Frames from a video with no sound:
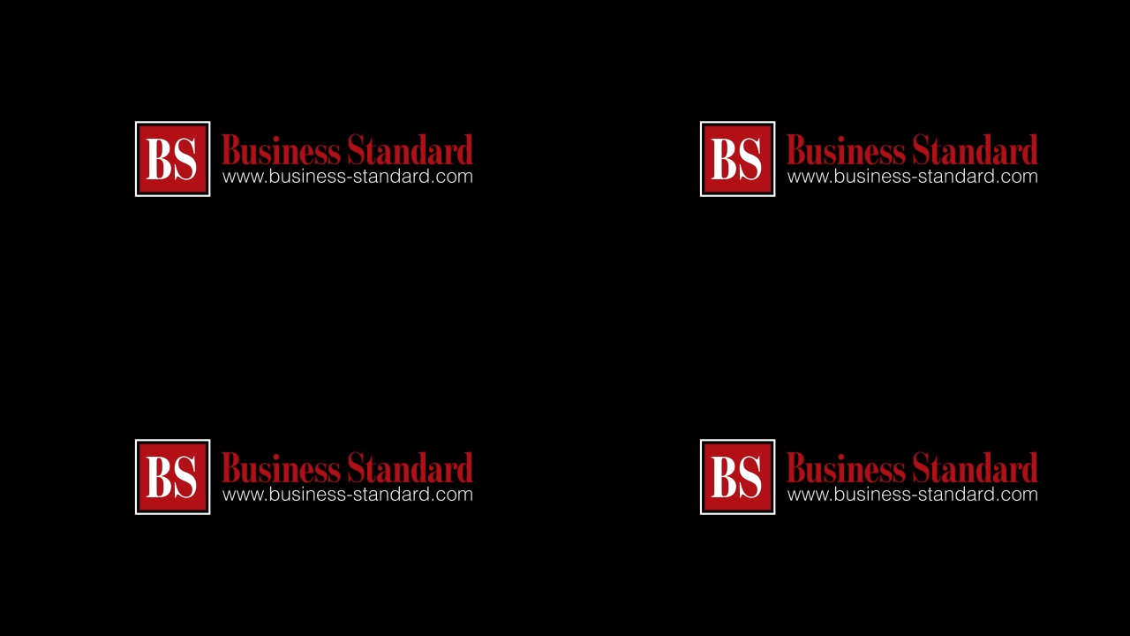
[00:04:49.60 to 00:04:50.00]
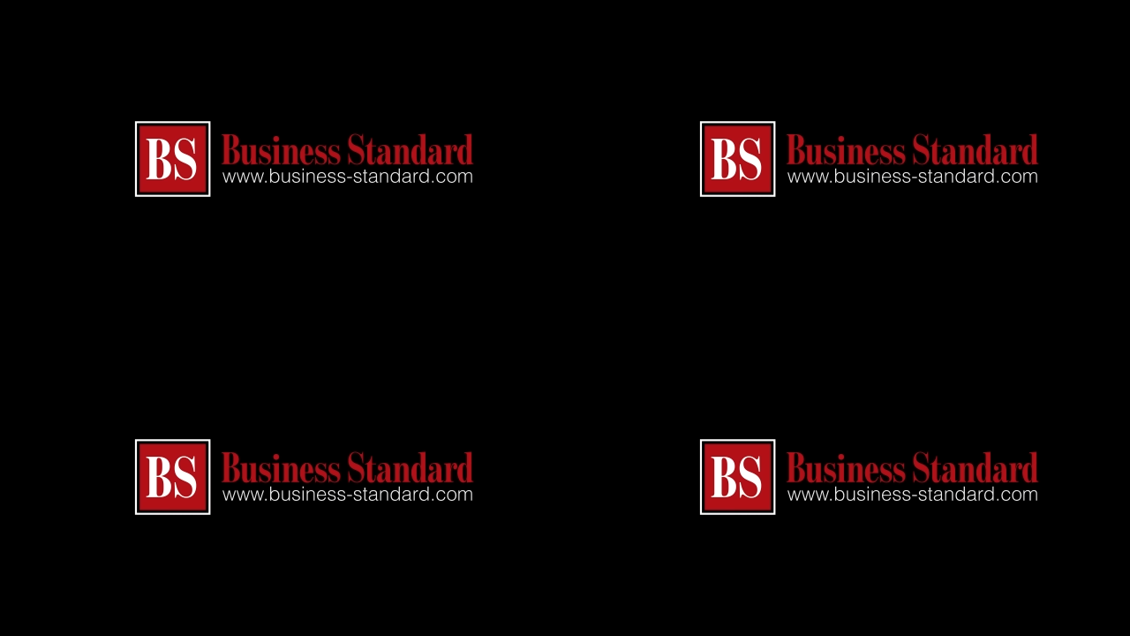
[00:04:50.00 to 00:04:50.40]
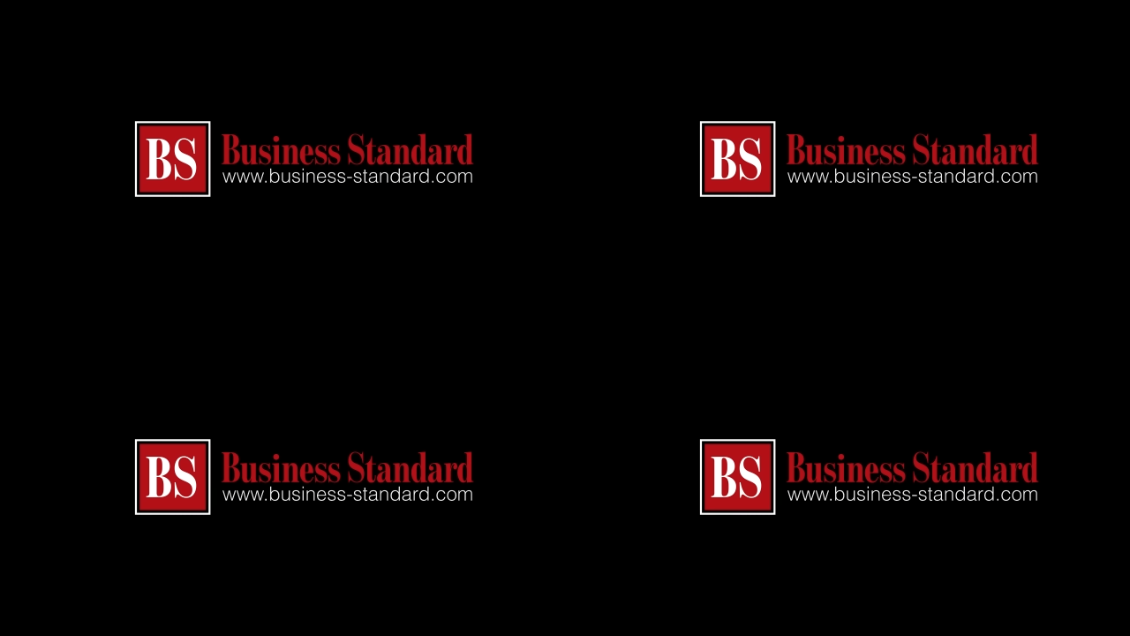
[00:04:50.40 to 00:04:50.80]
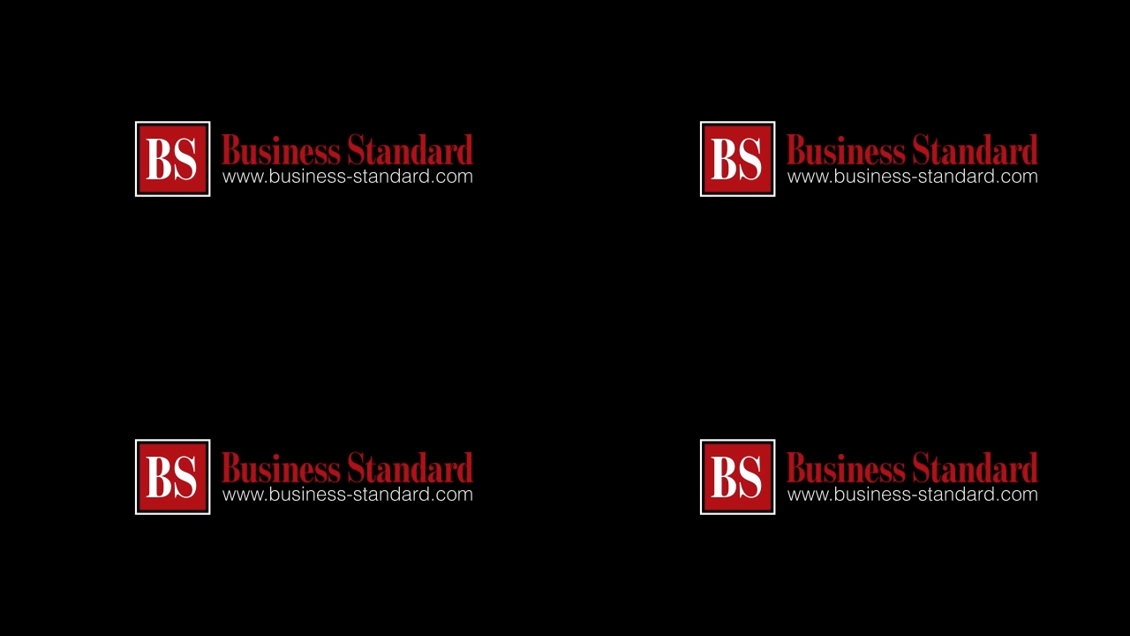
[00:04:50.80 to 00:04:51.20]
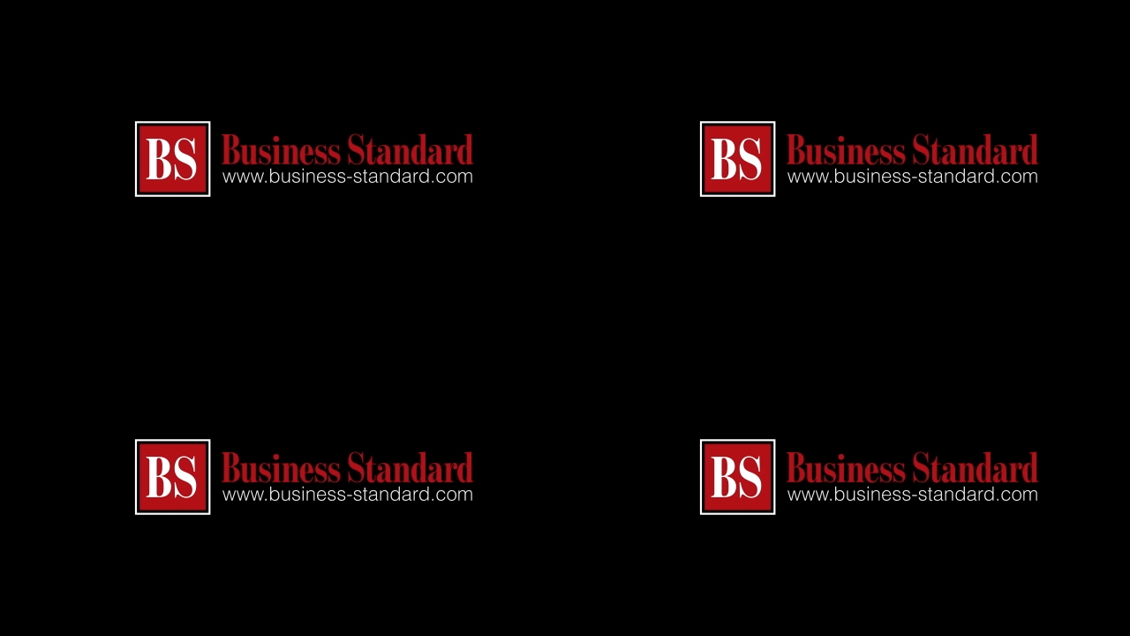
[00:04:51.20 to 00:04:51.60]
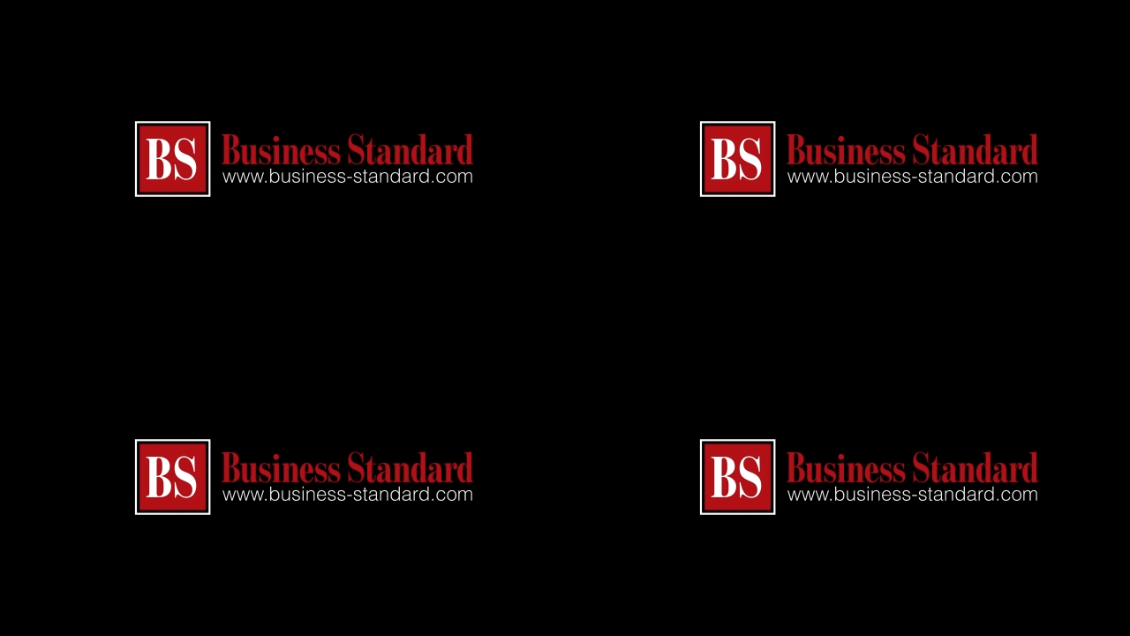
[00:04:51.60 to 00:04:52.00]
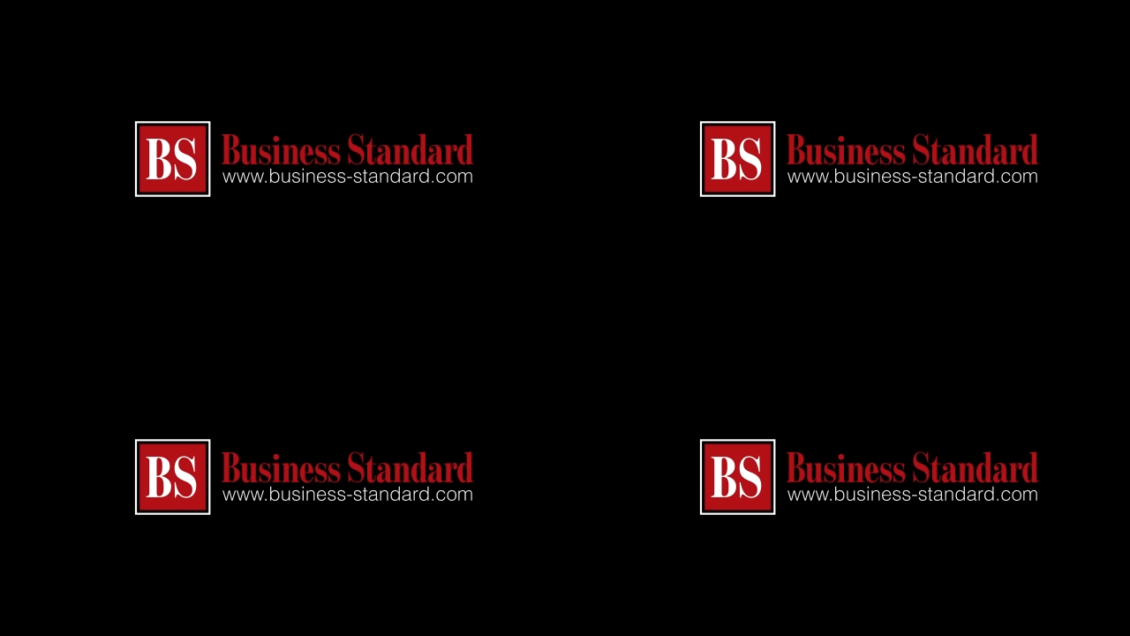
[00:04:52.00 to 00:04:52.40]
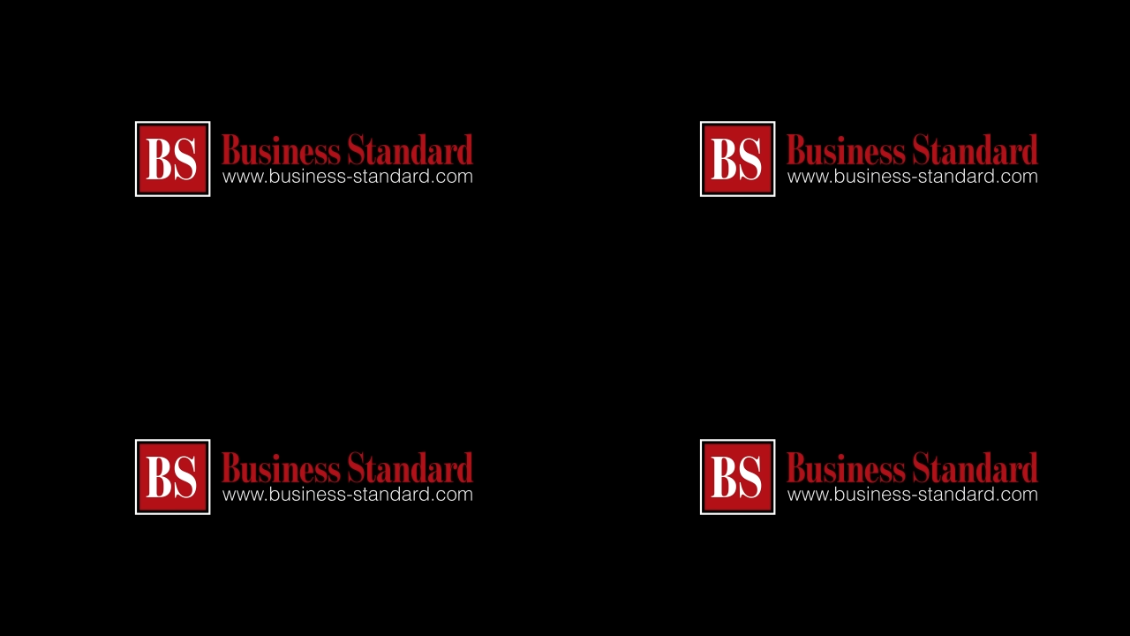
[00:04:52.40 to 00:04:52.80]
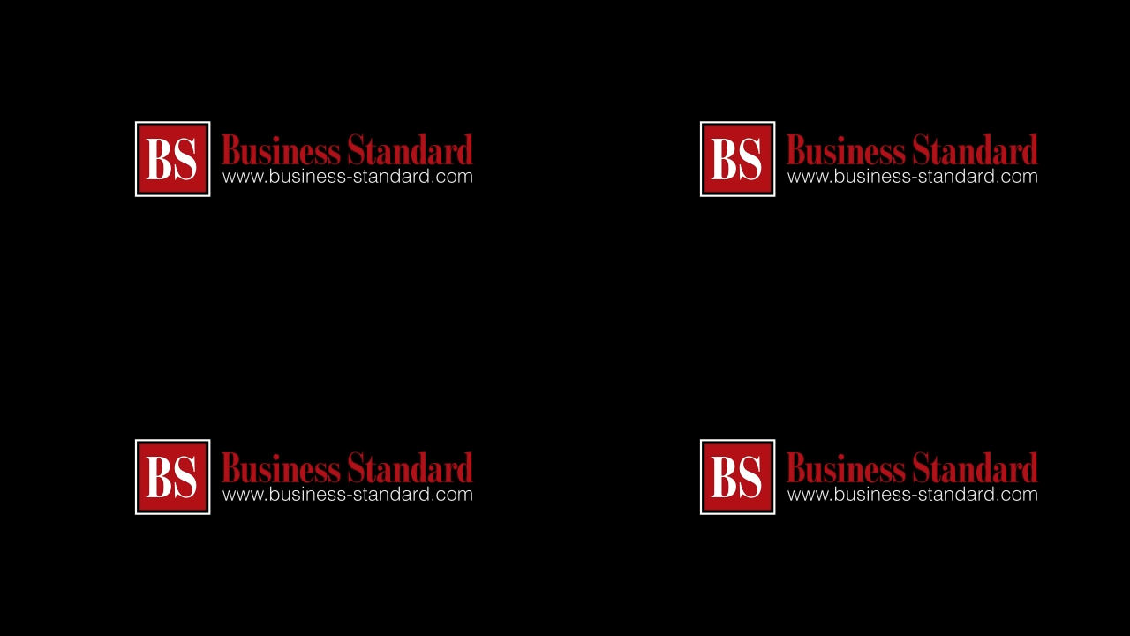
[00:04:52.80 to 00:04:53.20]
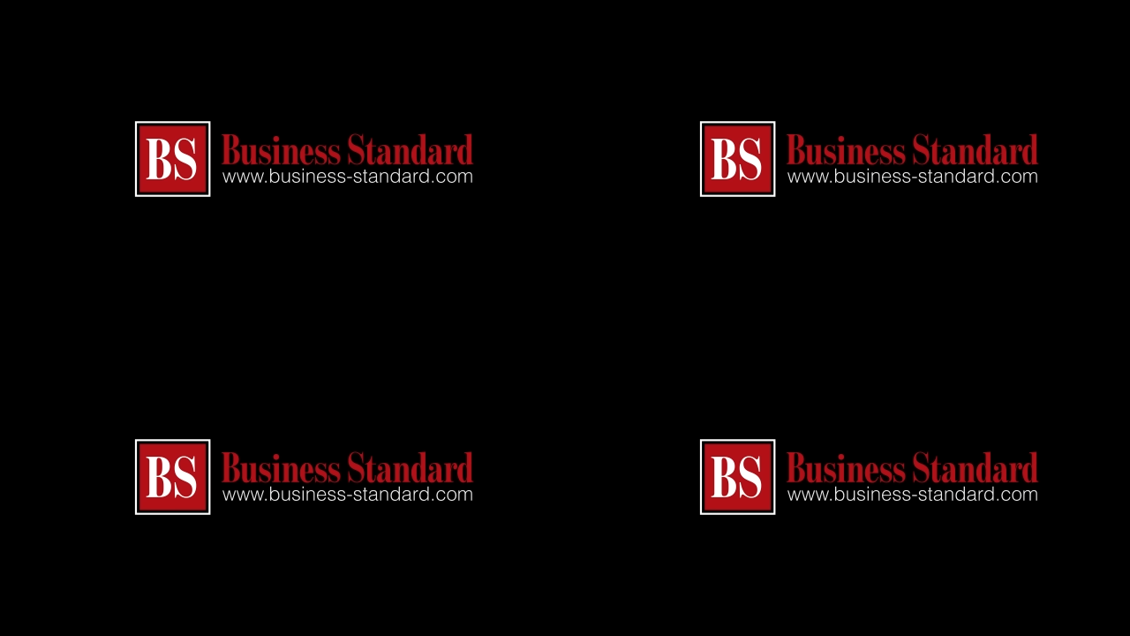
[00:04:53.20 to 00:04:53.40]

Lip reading: [unreadable: no face in view]